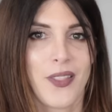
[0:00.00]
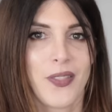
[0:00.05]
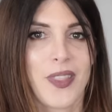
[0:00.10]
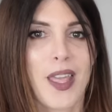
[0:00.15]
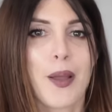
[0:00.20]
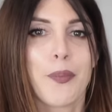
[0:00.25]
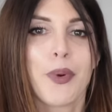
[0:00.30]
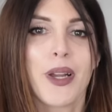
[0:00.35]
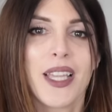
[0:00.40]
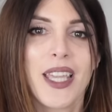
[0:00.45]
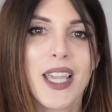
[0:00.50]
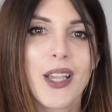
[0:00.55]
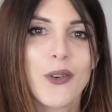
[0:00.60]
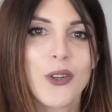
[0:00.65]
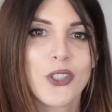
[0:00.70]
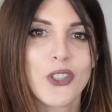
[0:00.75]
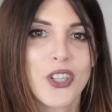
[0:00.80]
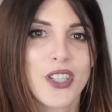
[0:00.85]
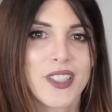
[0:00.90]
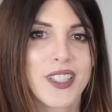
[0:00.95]
That braking
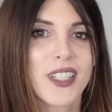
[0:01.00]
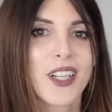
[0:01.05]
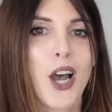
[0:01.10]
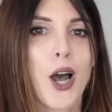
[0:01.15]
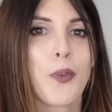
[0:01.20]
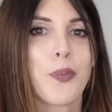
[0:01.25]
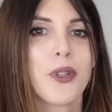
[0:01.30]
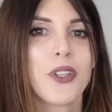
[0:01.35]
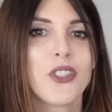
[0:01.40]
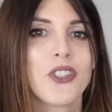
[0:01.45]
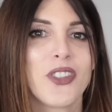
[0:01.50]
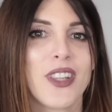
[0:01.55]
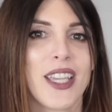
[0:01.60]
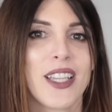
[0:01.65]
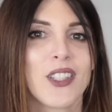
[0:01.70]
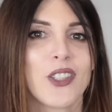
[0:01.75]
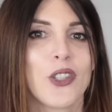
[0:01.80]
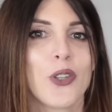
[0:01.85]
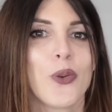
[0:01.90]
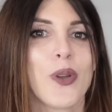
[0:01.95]
was just accomplished
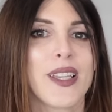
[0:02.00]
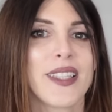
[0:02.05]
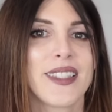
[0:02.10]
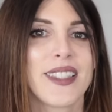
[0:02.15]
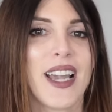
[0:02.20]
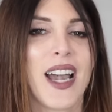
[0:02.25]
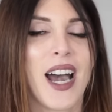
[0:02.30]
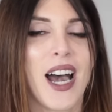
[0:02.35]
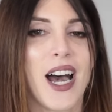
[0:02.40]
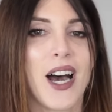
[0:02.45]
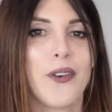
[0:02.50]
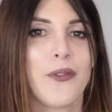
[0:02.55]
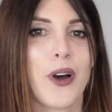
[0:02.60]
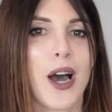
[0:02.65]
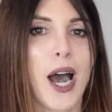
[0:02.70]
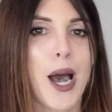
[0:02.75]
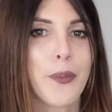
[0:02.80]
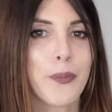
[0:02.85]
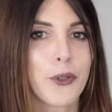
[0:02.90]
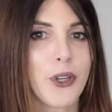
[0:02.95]
thanks to a set of
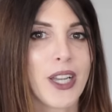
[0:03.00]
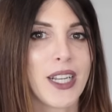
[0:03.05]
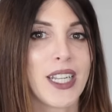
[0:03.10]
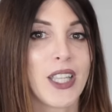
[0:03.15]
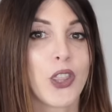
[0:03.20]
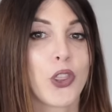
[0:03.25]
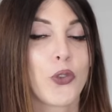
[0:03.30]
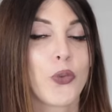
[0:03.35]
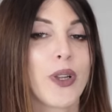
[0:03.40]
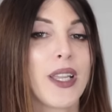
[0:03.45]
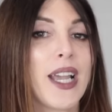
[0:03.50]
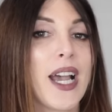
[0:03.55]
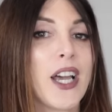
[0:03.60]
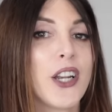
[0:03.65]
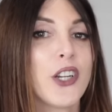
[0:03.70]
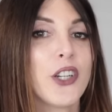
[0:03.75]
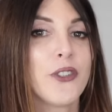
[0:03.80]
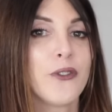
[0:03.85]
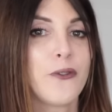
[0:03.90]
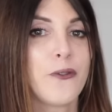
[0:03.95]
upgraded
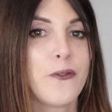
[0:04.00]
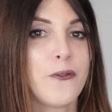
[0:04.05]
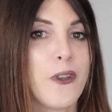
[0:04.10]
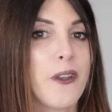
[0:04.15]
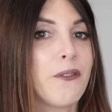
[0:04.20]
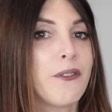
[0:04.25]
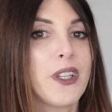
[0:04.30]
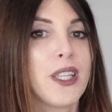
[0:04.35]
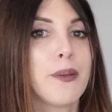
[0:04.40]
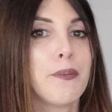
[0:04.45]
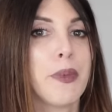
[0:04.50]
350